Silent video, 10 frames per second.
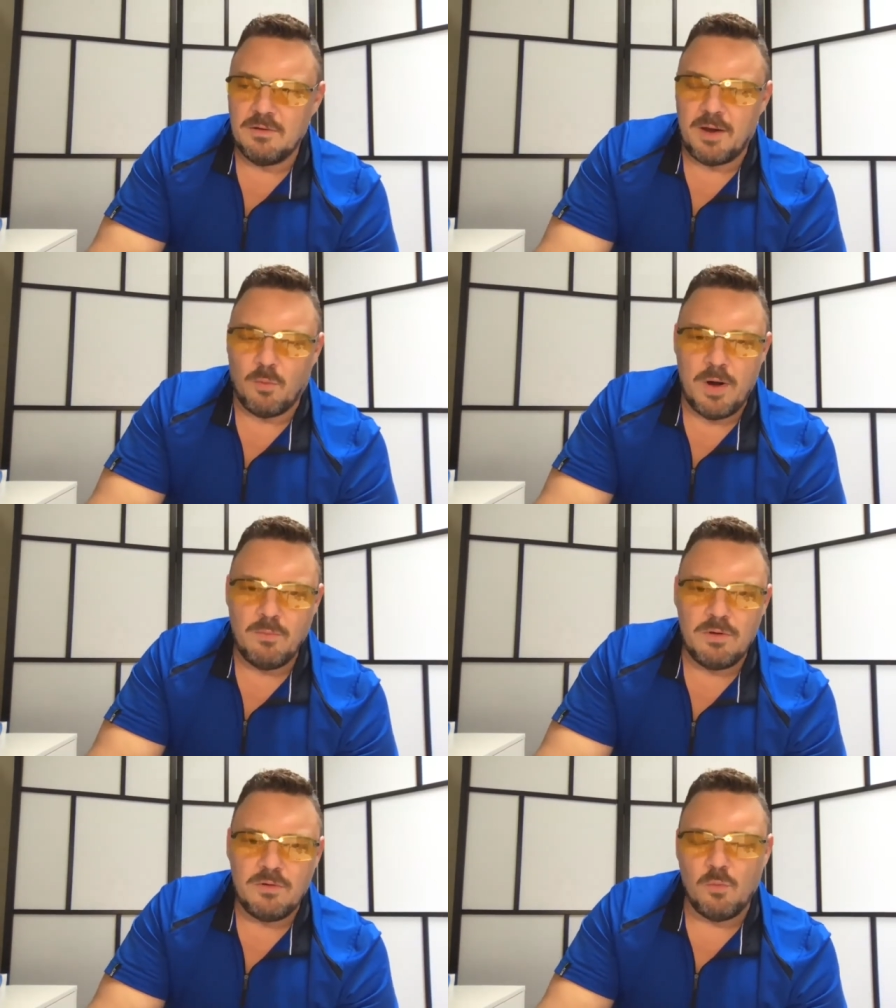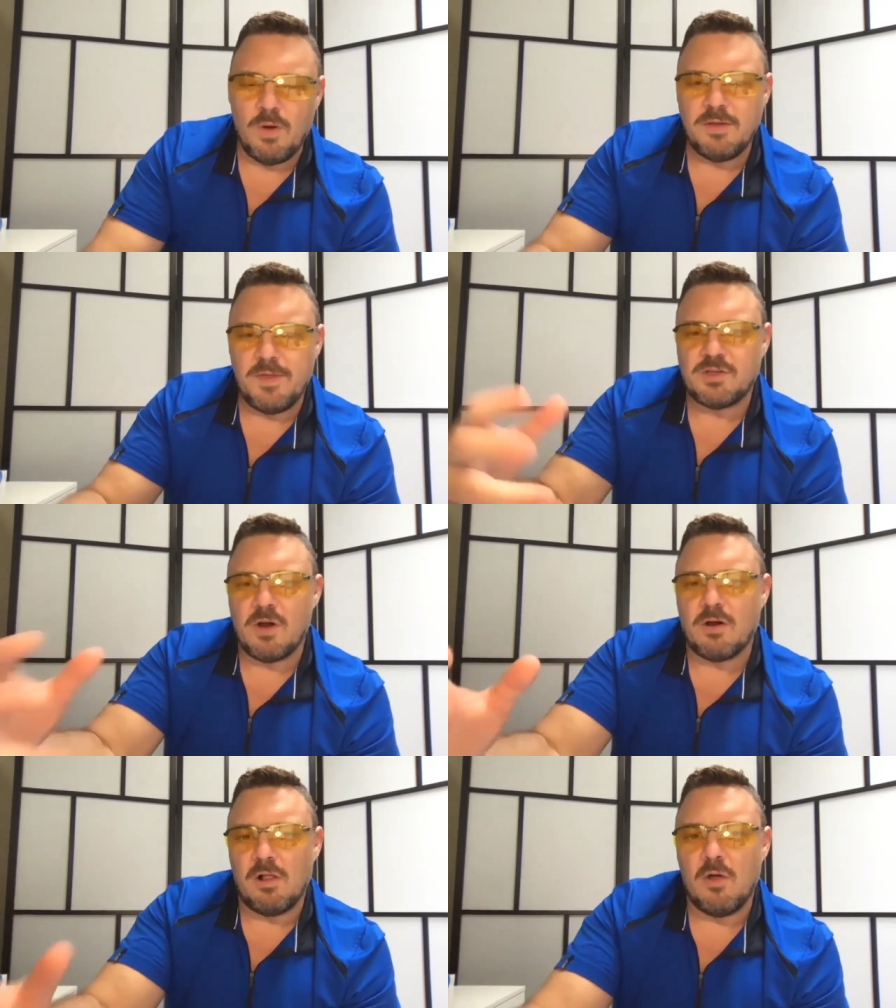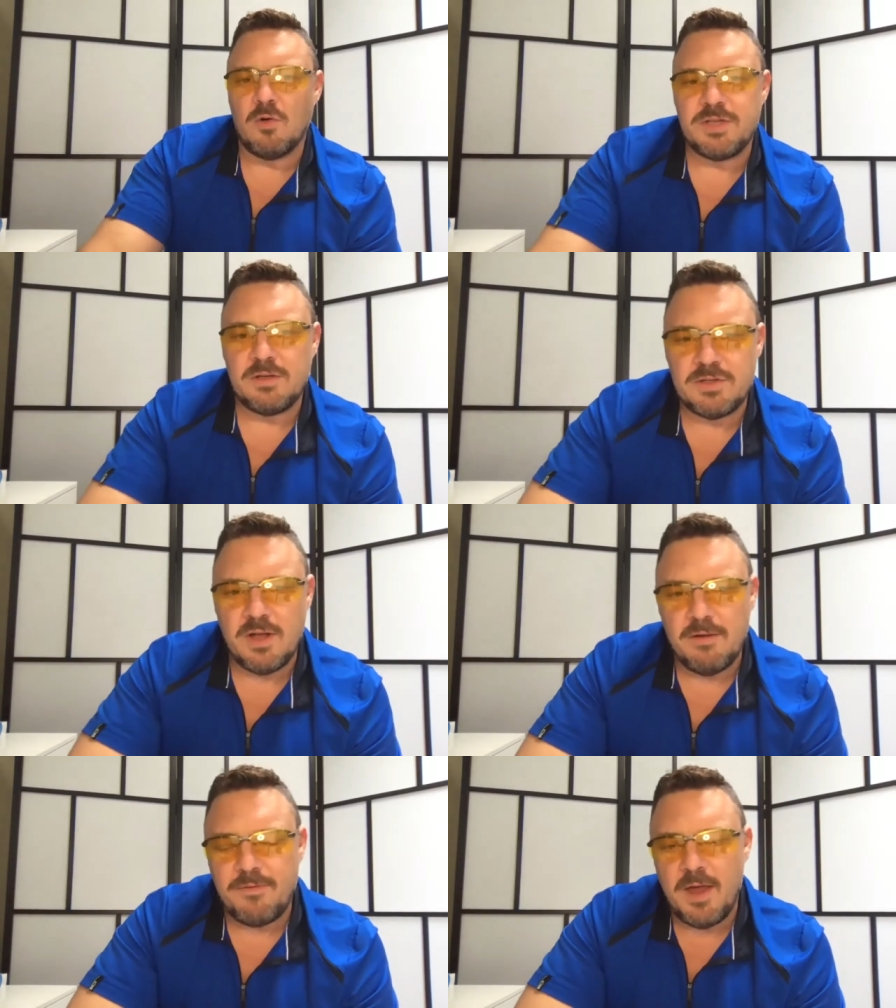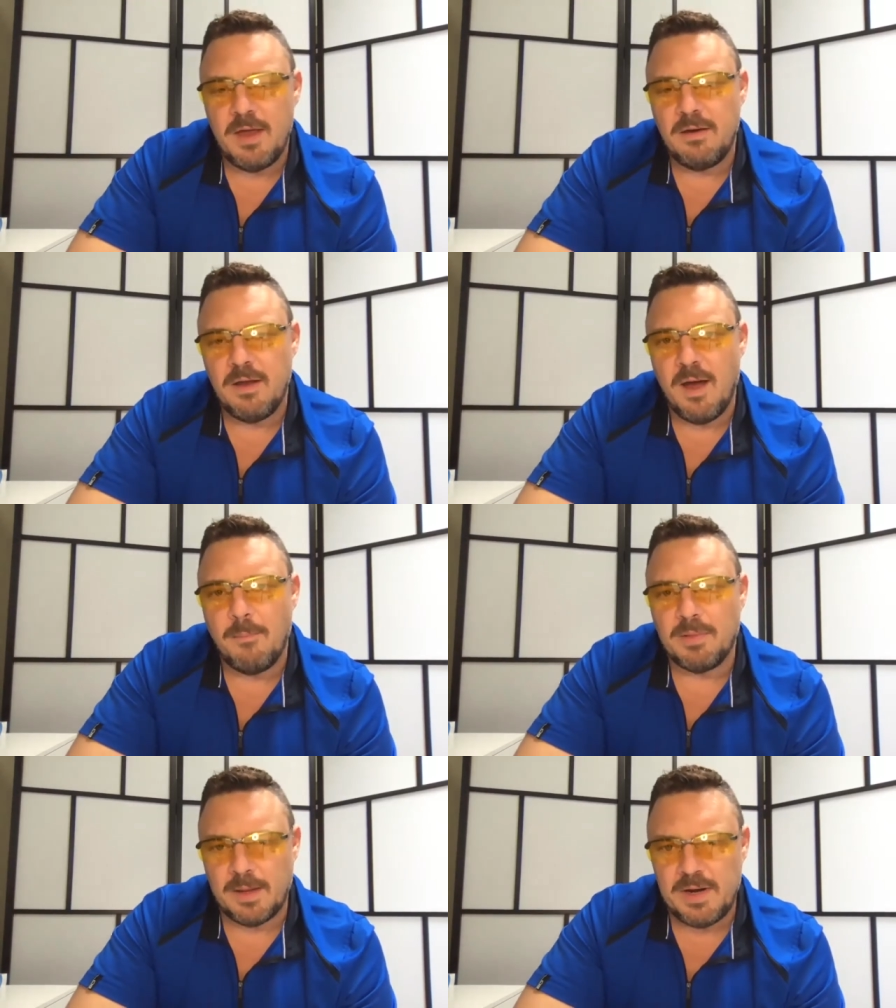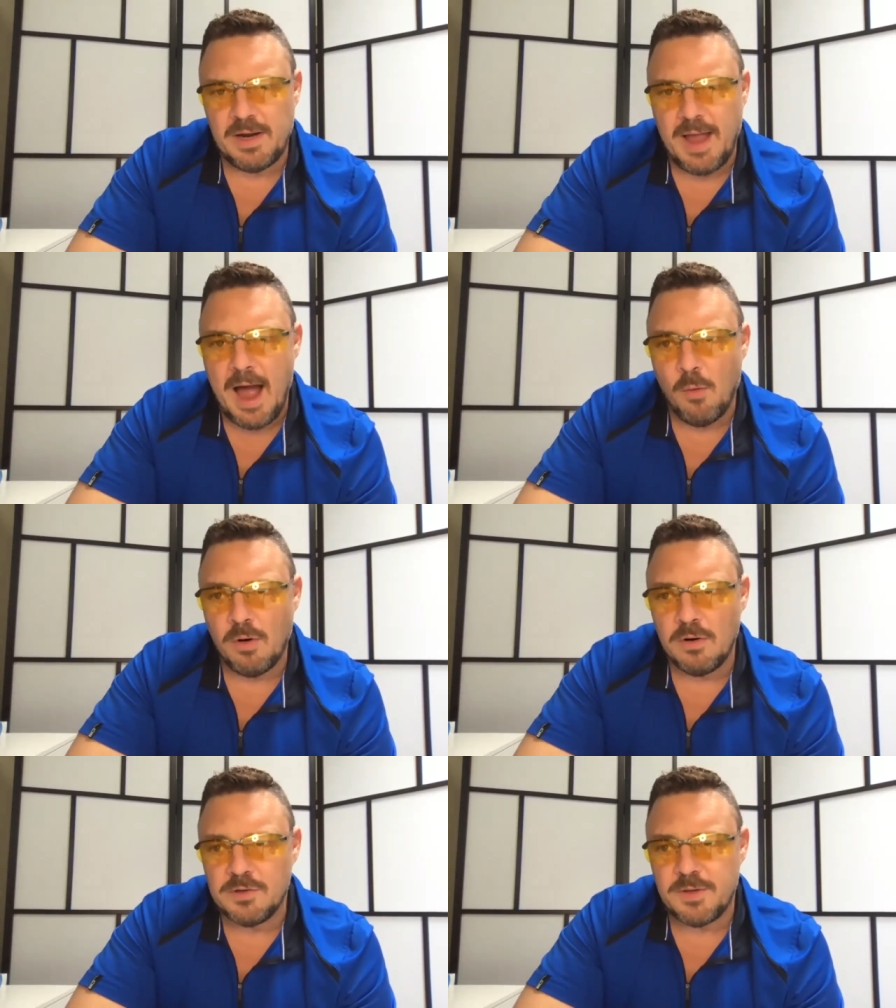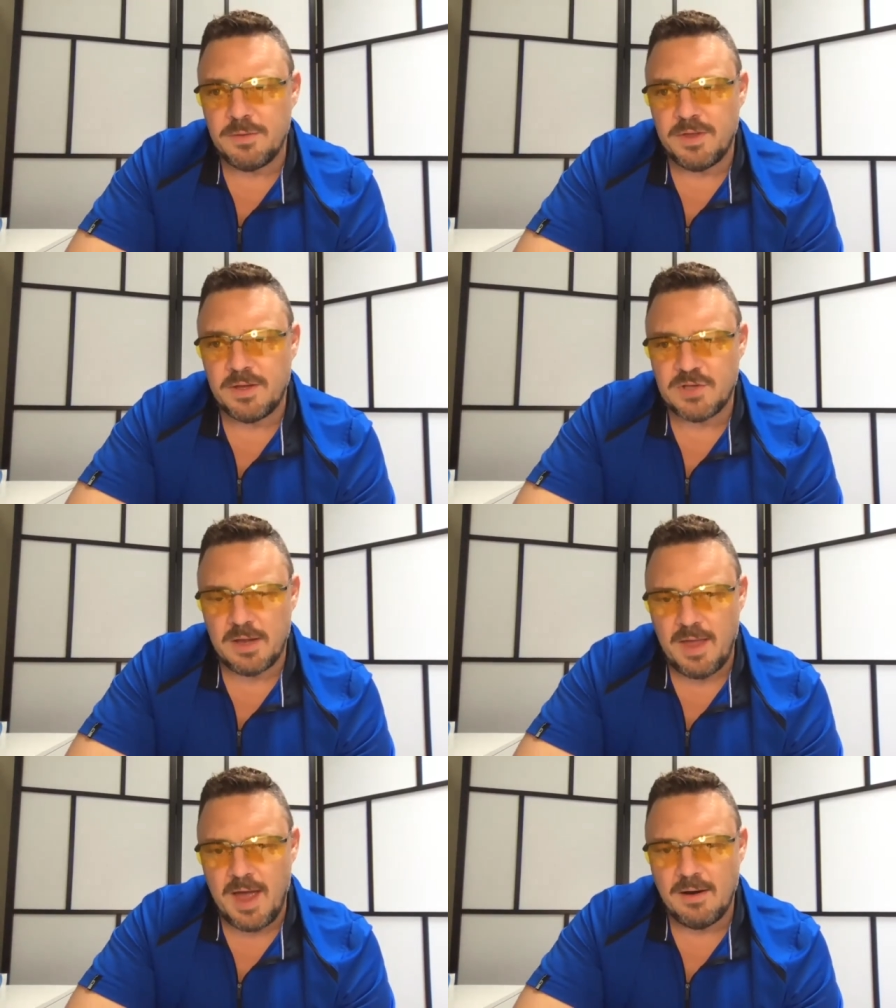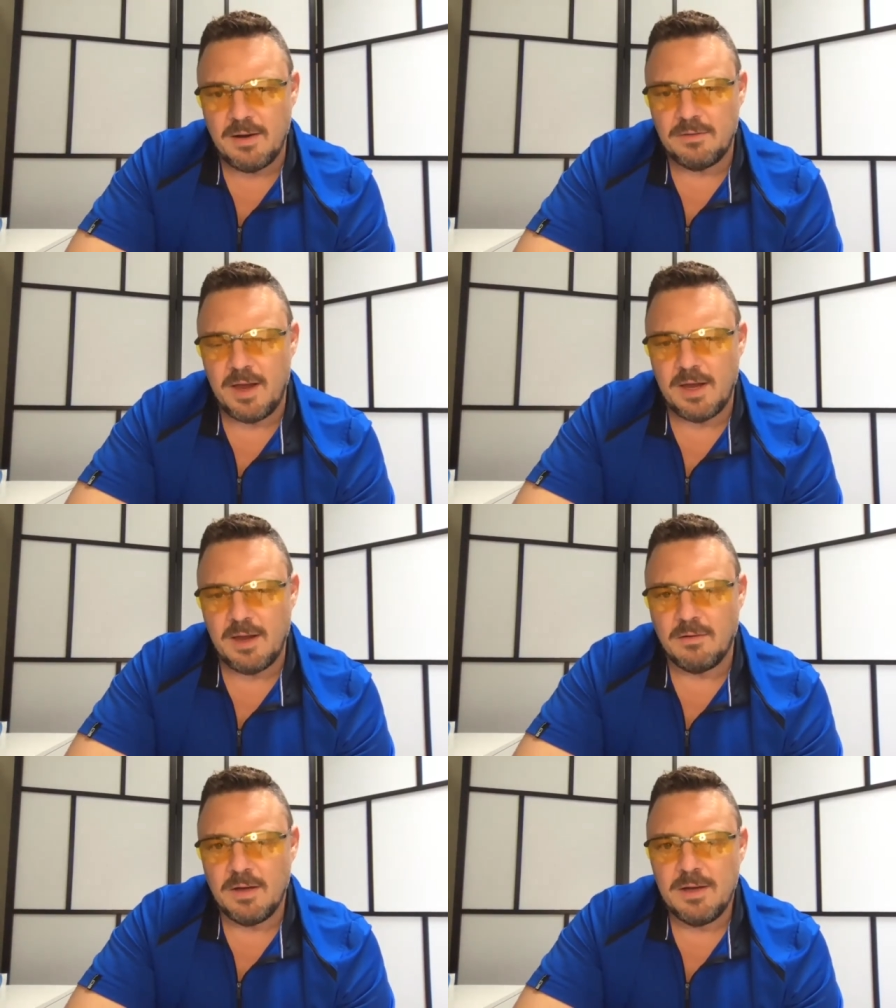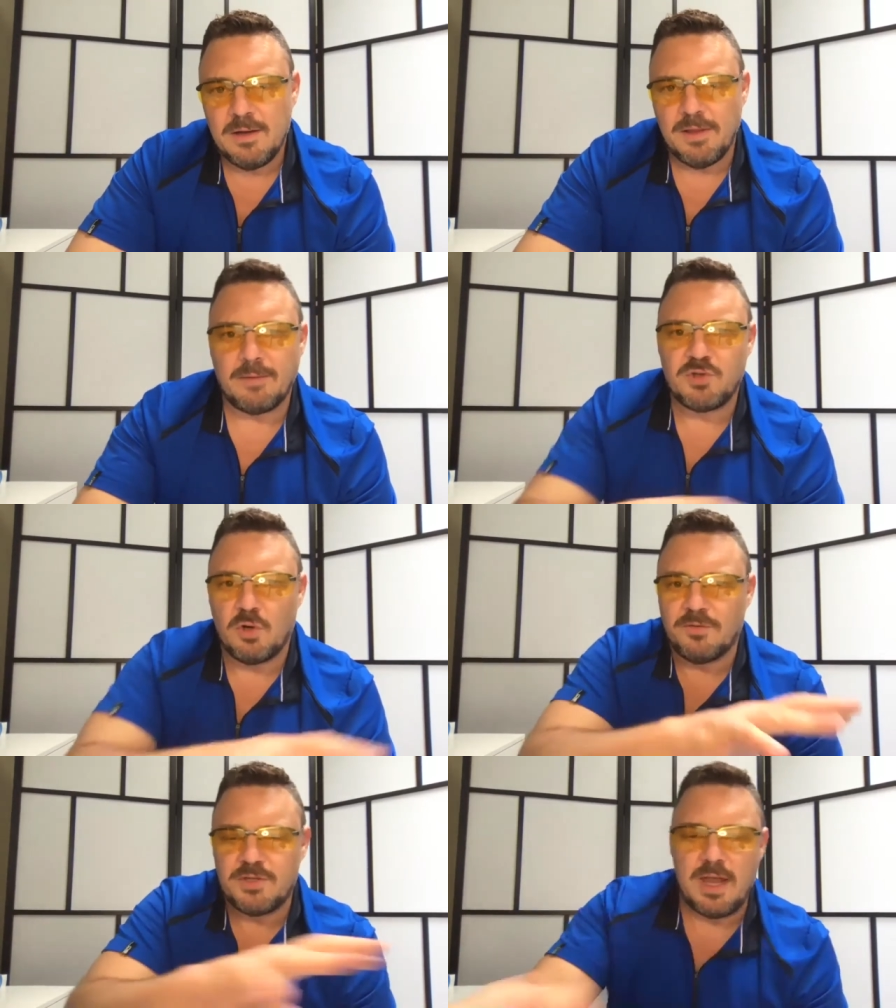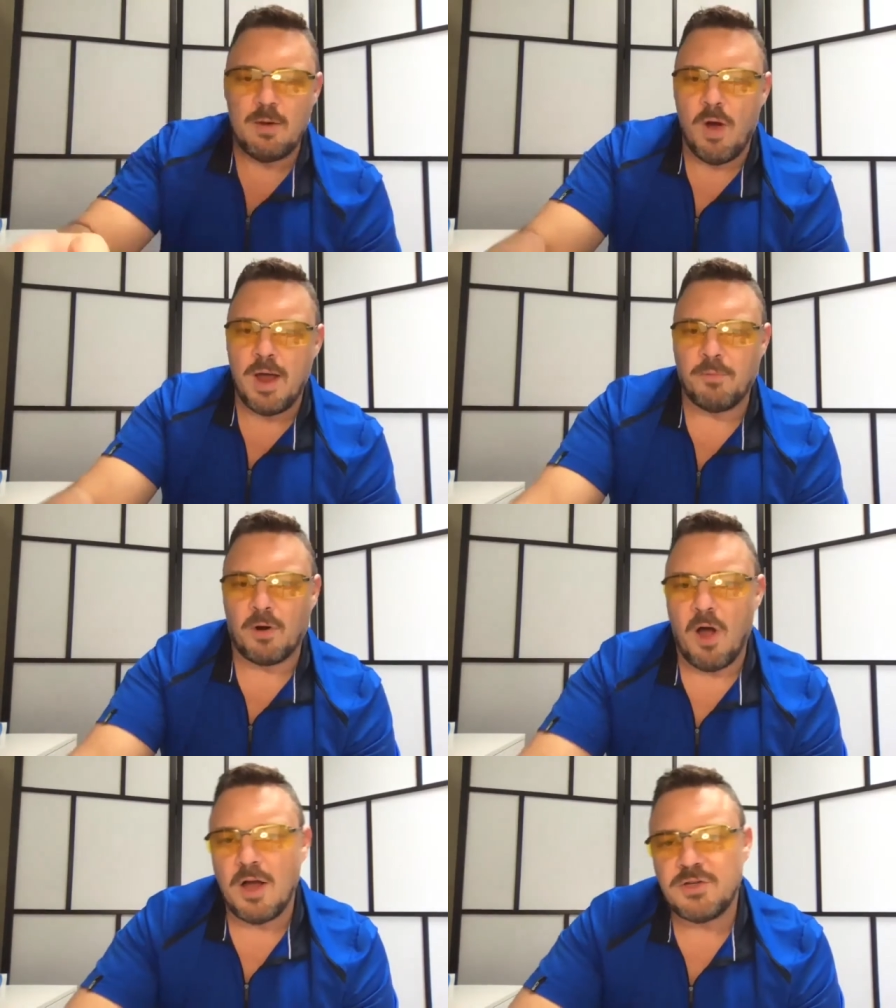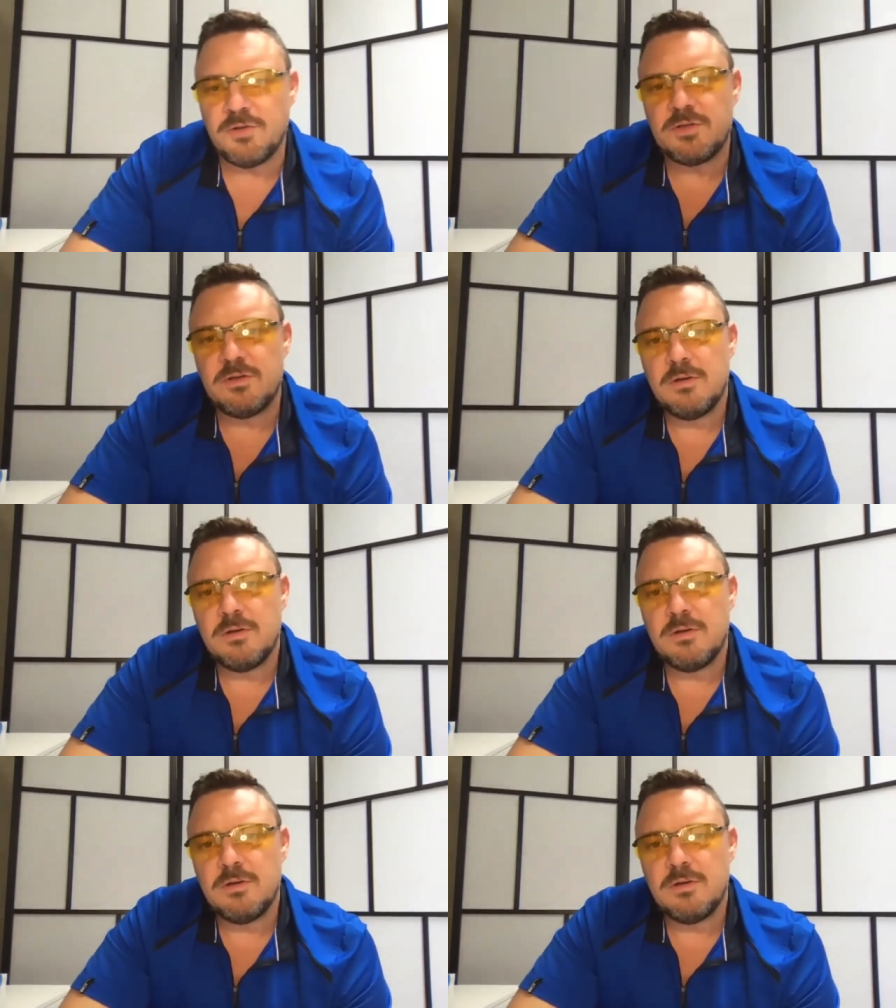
when did they start closing stuff and limiting hours and things like that, and taking like sort of statewide precautions?